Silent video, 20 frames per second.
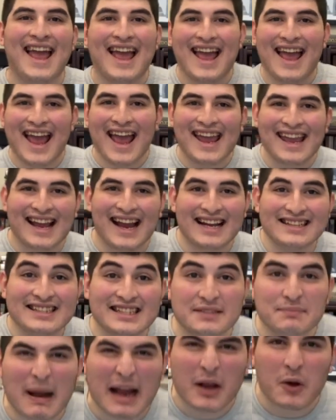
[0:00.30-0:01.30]
Hey guys, it's
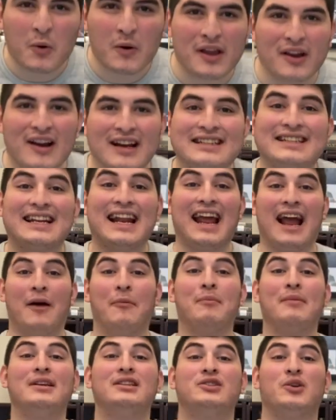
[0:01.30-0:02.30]
Michael here, and today I'm gonna
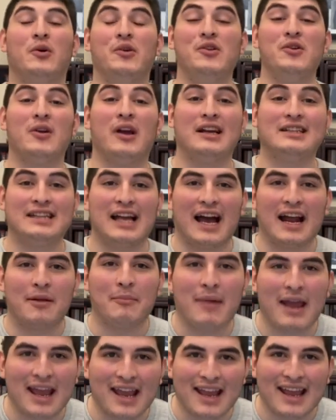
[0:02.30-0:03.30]
be showing you guys how to
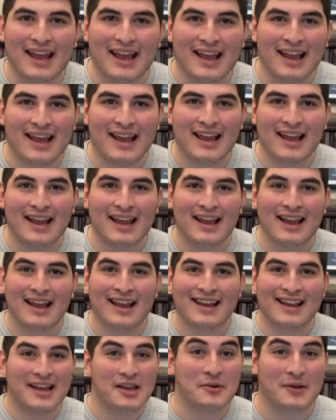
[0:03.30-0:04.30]
make,
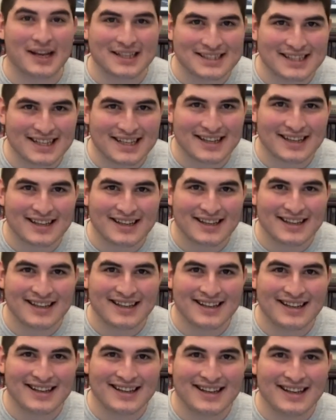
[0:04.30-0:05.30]
can you guess it?
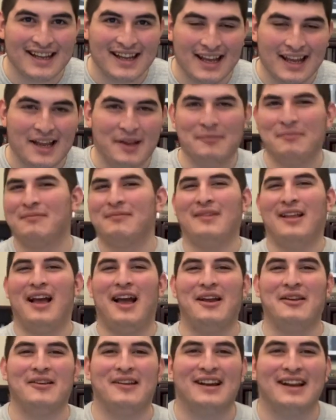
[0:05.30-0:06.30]
How are
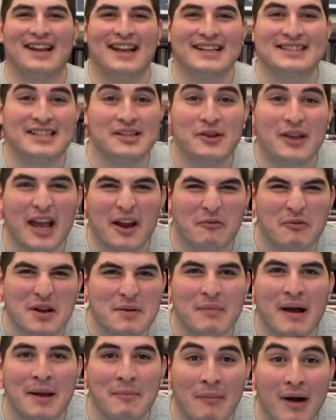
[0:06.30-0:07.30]
you gonna guess it? You can't read
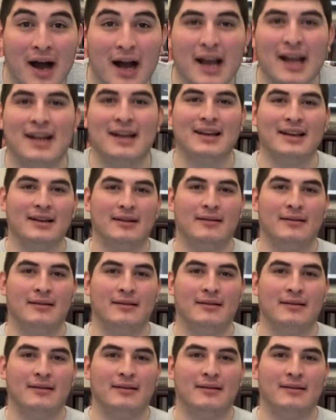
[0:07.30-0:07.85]
my mind.